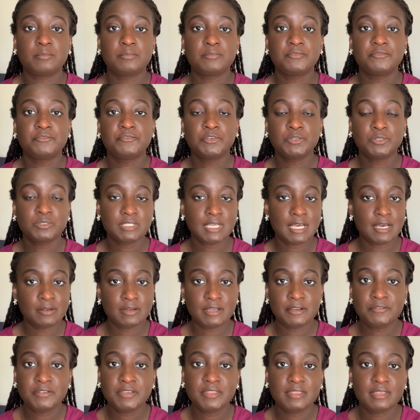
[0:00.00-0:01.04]
filled out
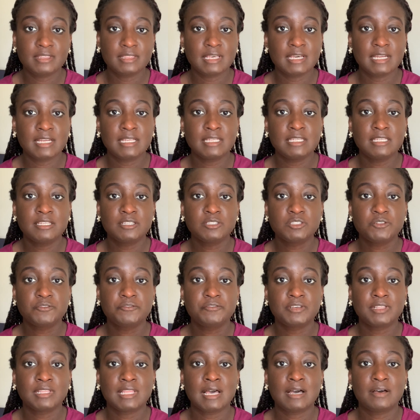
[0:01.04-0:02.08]
everything that I needed to
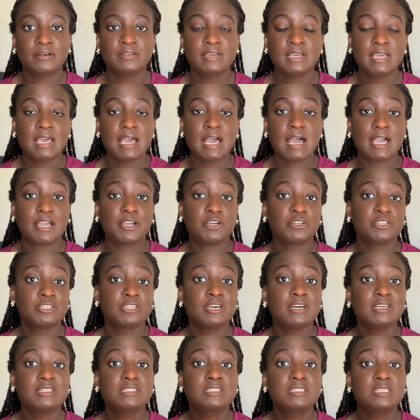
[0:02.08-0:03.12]
fill out. I could
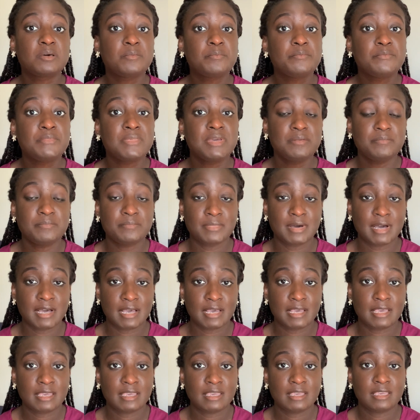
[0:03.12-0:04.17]
not submit
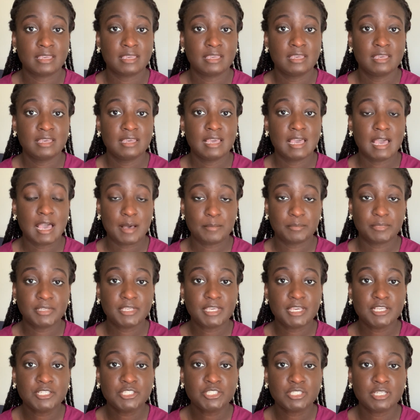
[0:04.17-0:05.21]
my
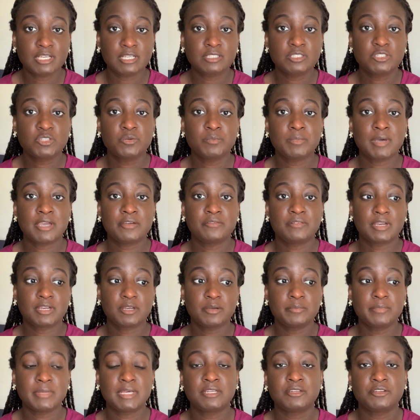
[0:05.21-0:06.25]
application until my
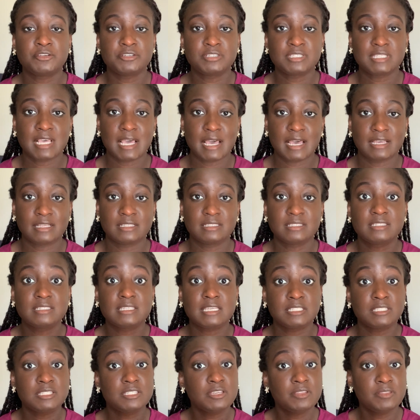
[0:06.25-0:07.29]
recommenders had
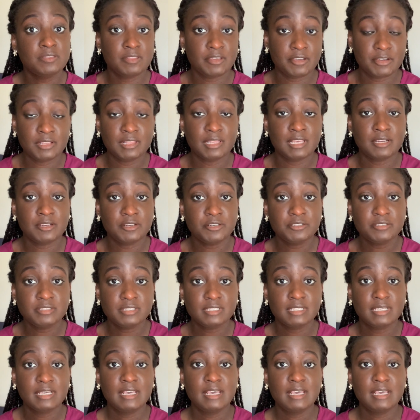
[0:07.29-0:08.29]
sent in their letters,